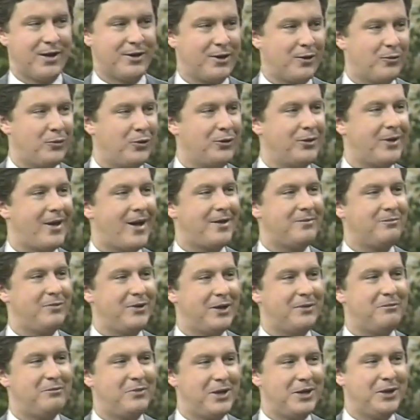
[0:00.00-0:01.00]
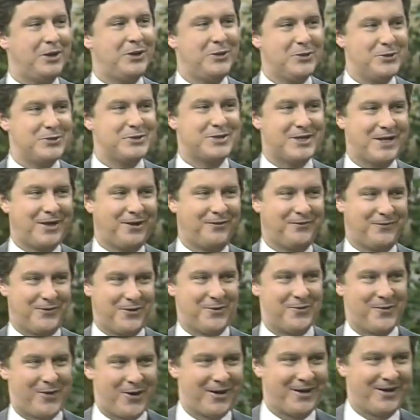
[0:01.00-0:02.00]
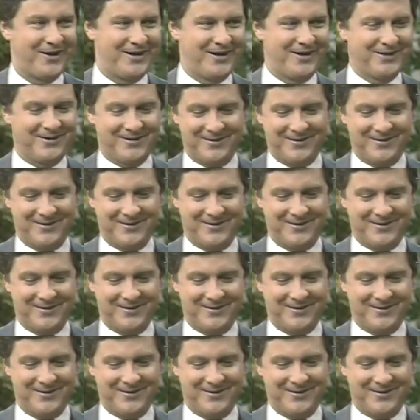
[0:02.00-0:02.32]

There will not be a big used telephone market.